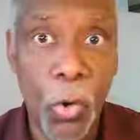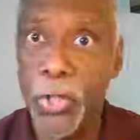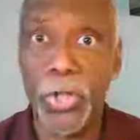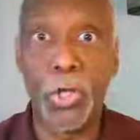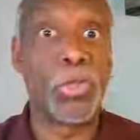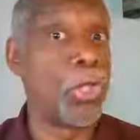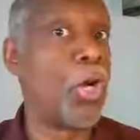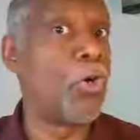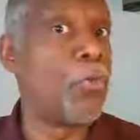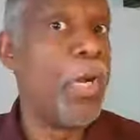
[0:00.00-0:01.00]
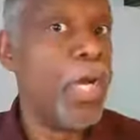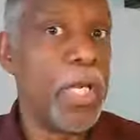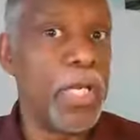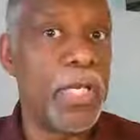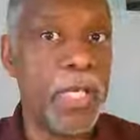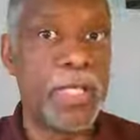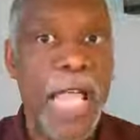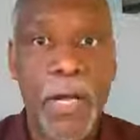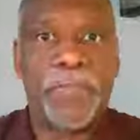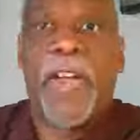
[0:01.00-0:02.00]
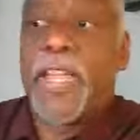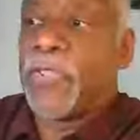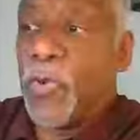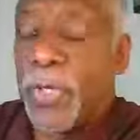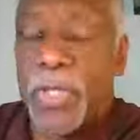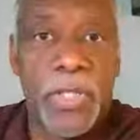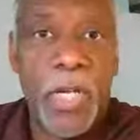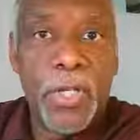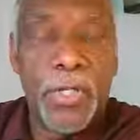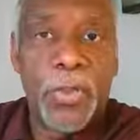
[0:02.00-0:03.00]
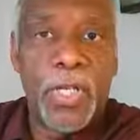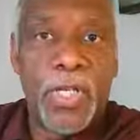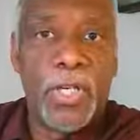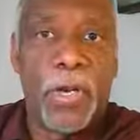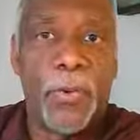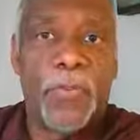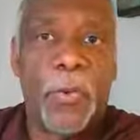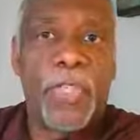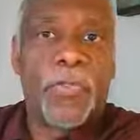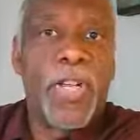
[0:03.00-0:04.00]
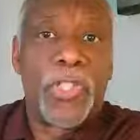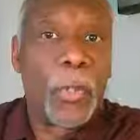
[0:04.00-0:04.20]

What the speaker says: Well, you know, Job, he sacrificed for his to you know for his friends,